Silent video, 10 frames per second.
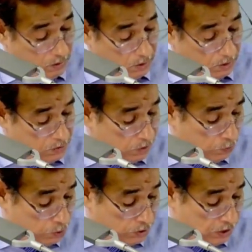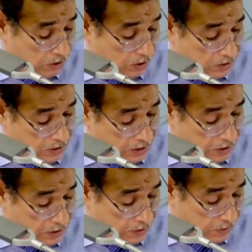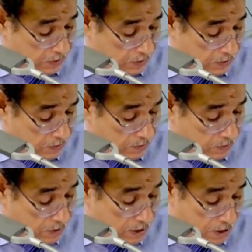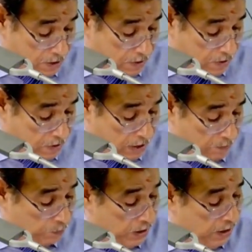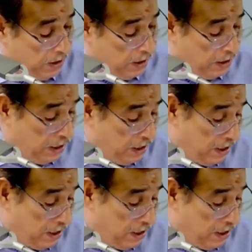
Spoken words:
suppose in this case company A